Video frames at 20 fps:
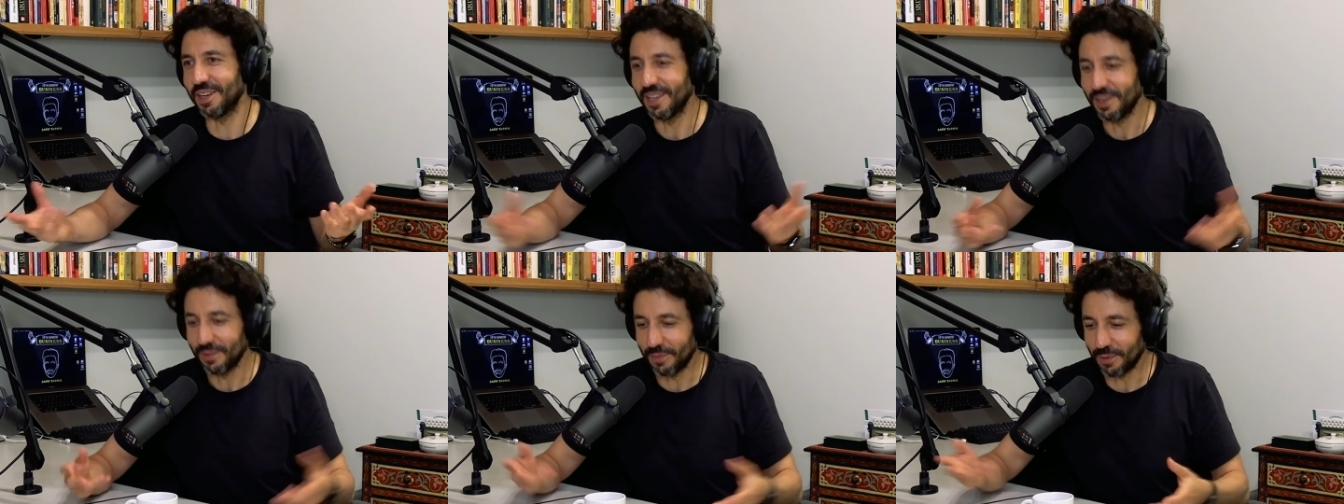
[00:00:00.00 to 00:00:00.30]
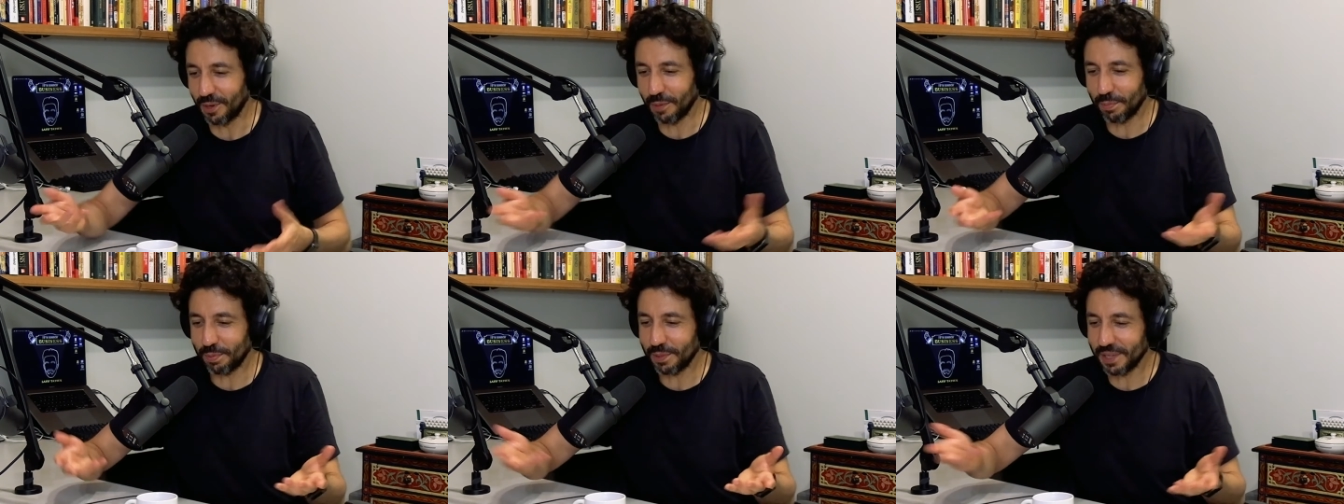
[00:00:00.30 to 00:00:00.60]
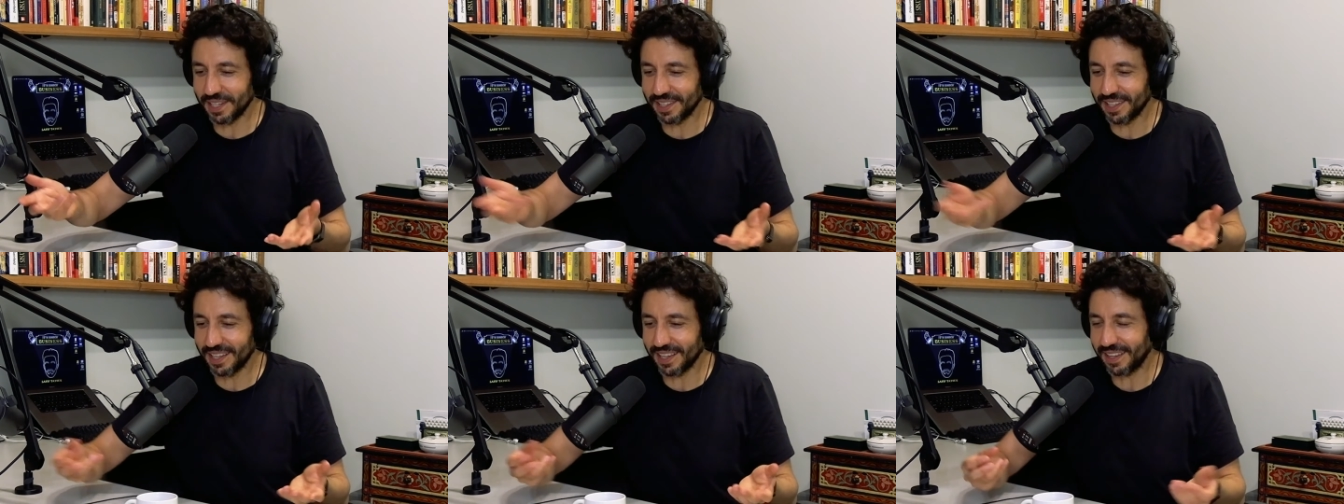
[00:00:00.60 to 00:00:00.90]
we we're all
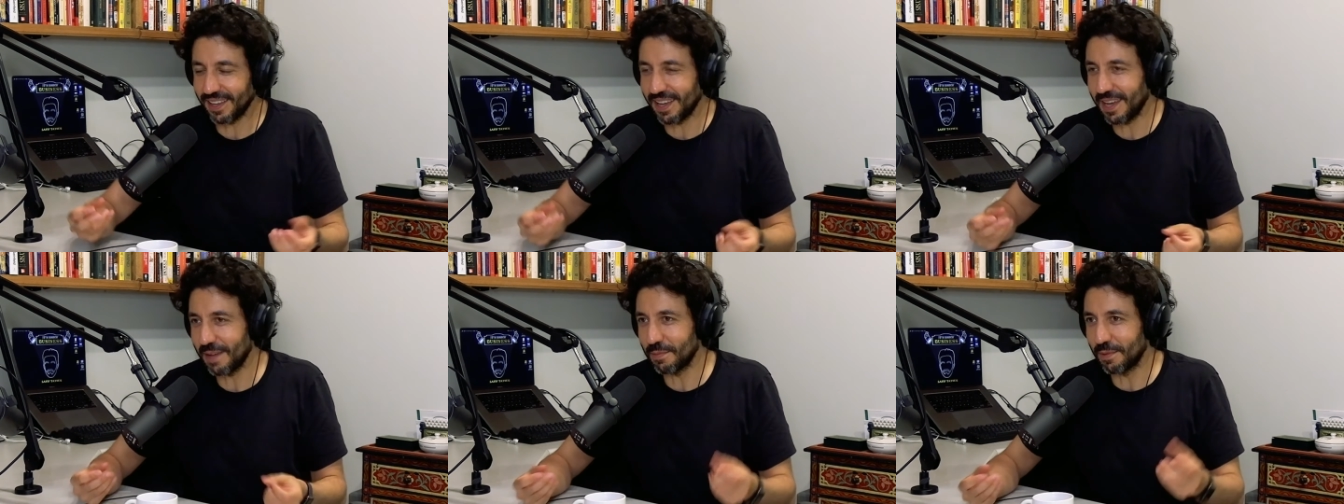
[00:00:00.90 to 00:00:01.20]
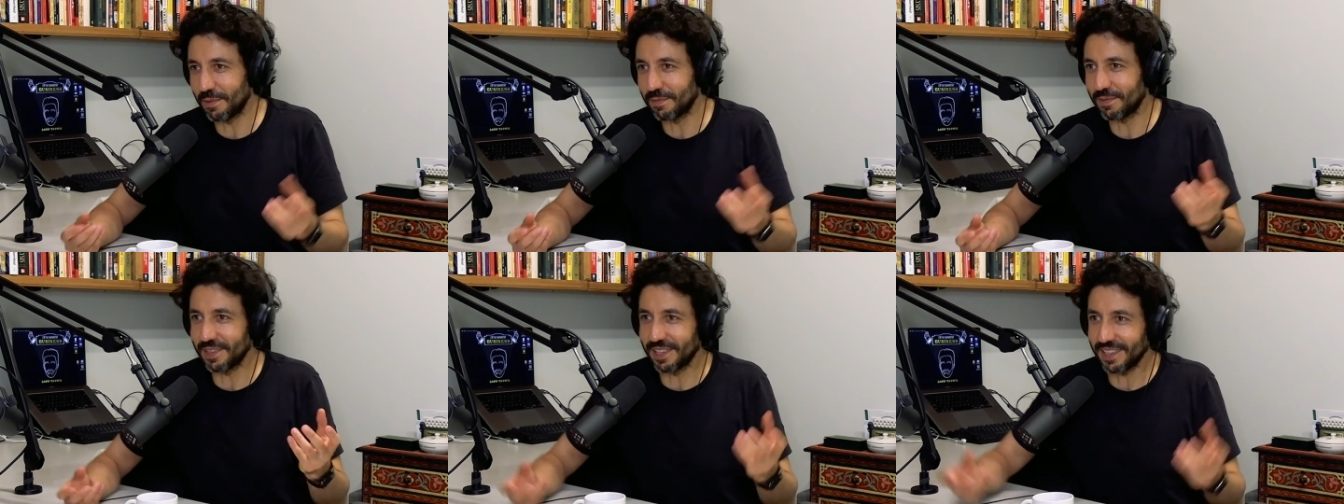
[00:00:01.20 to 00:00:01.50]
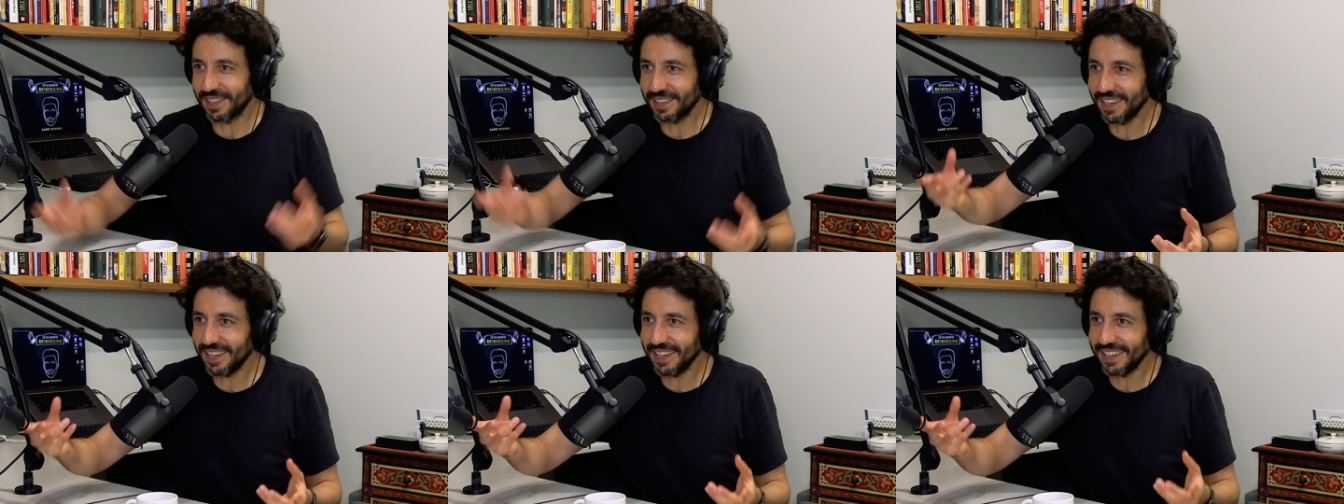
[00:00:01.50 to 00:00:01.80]
playing that game of
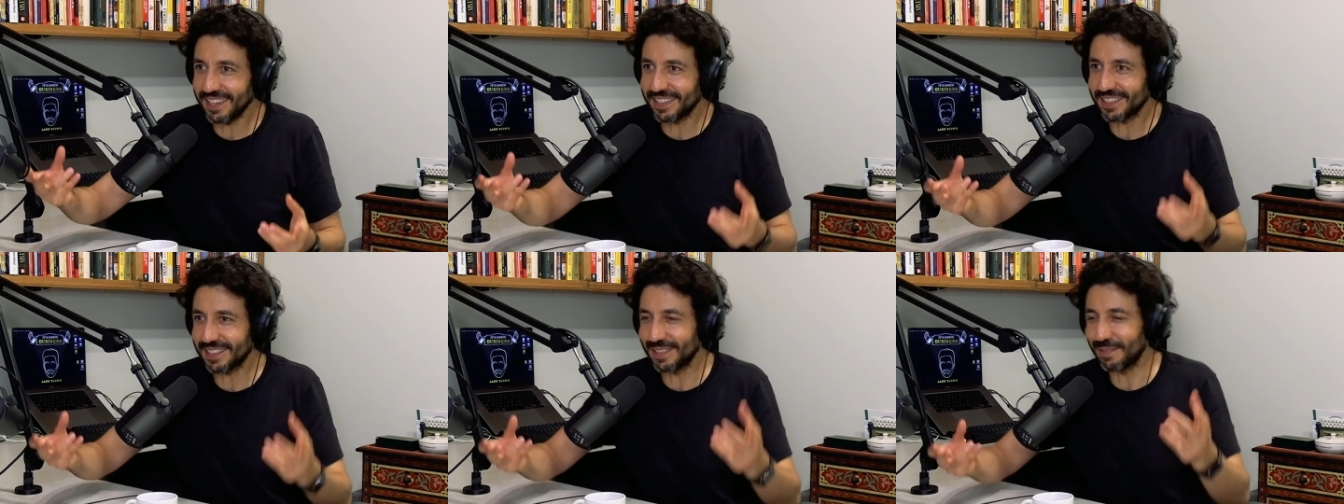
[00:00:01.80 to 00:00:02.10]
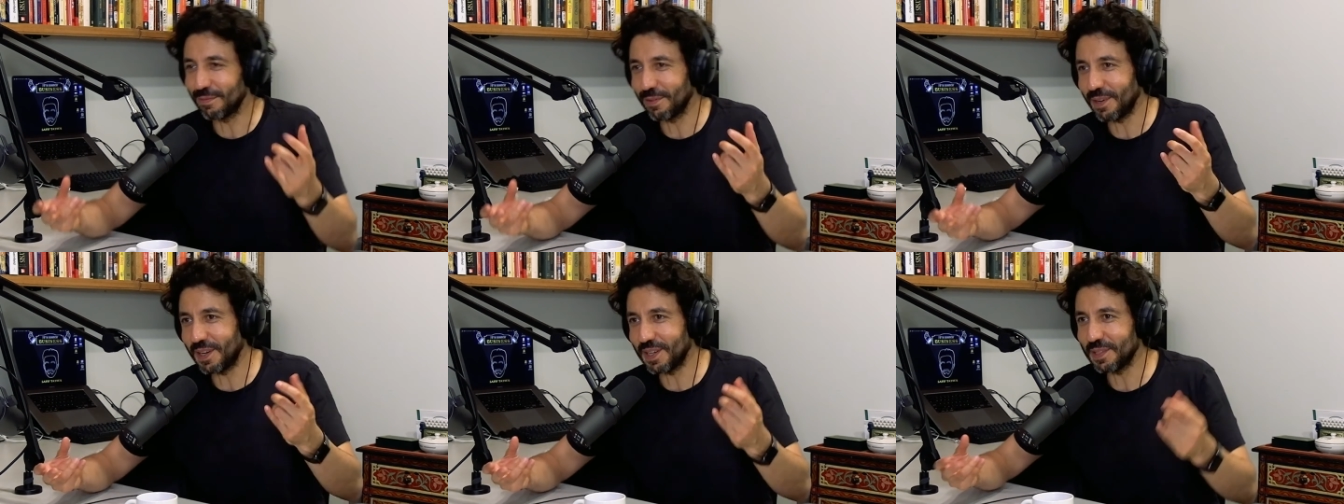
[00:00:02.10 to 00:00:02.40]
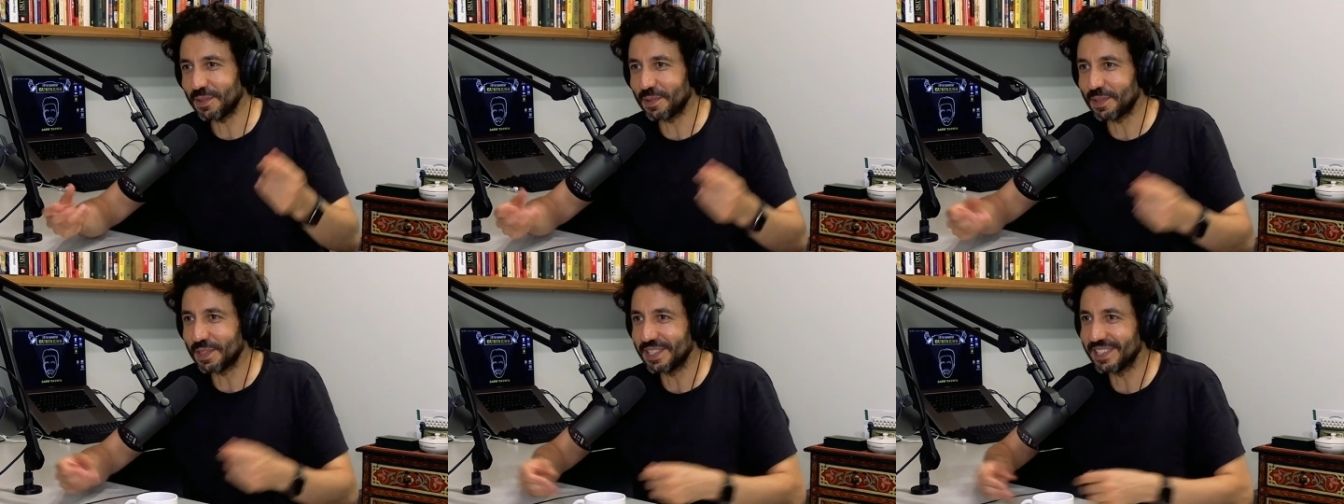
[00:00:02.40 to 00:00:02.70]
like likes and
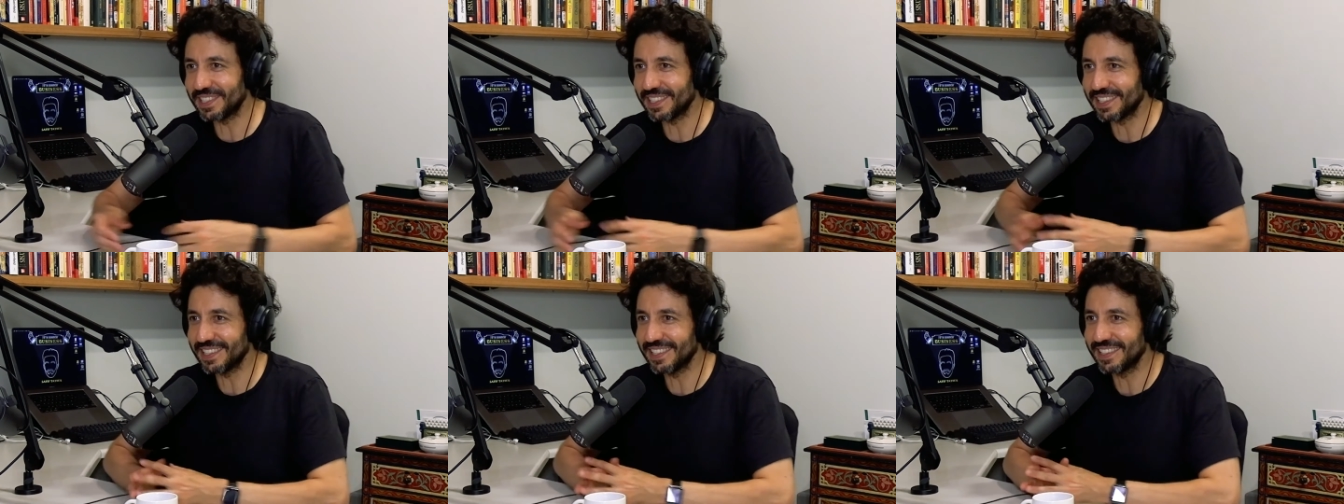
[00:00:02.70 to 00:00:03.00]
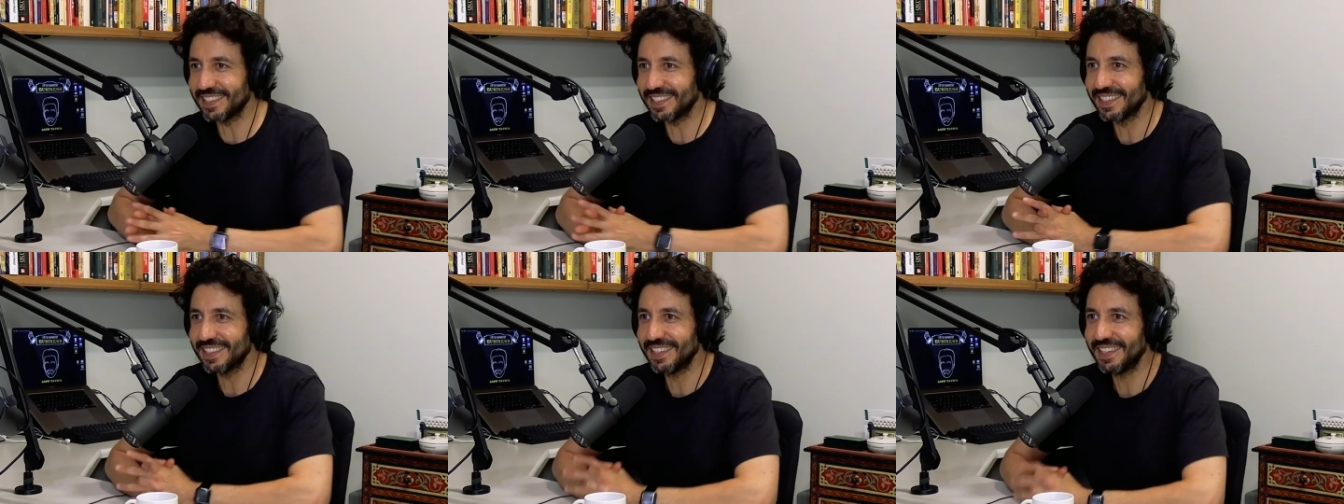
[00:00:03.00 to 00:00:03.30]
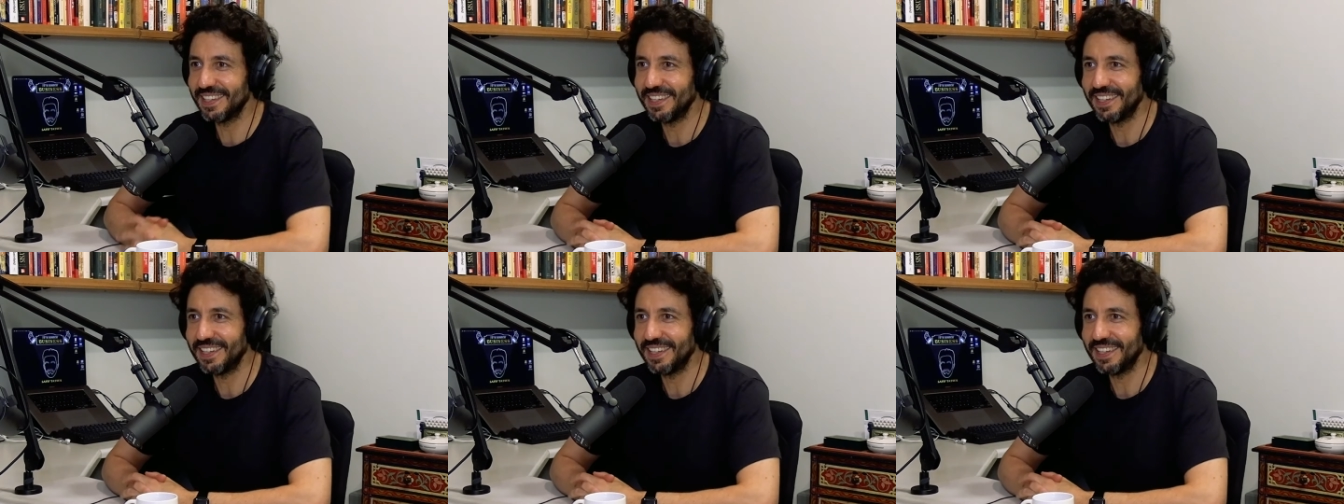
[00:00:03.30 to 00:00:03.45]
followers and I